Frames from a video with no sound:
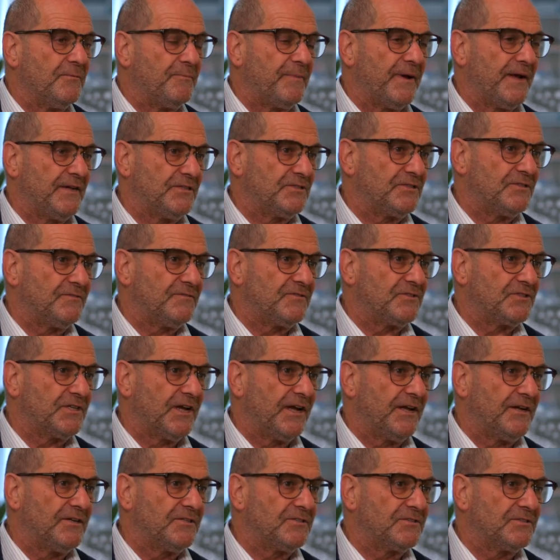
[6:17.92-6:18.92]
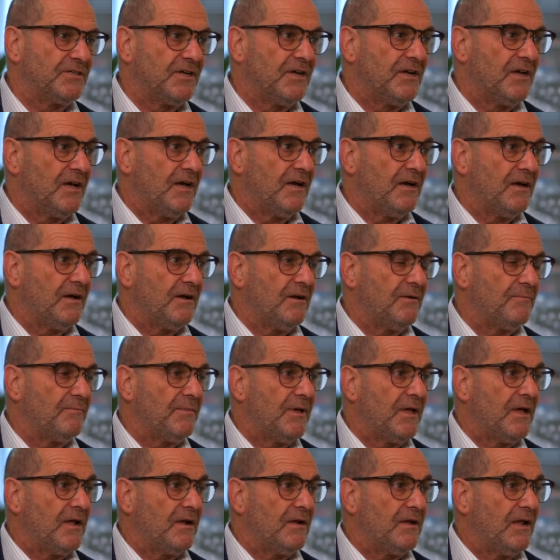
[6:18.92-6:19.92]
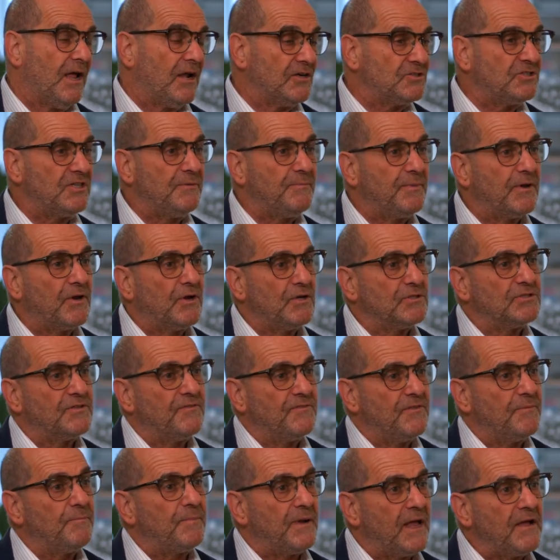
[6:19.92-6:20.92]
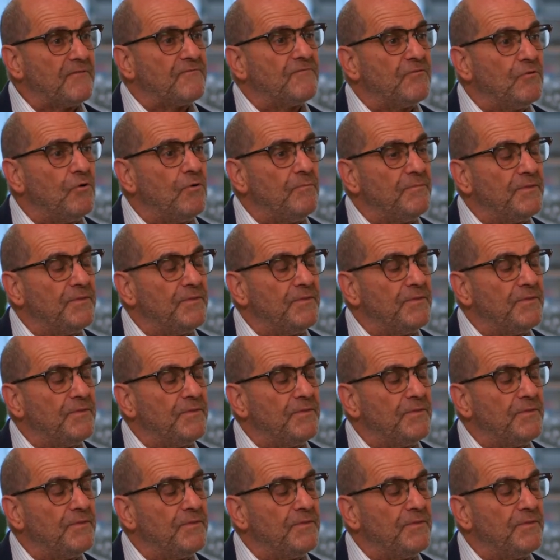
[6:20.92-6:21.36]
pace of change, largely because of the platform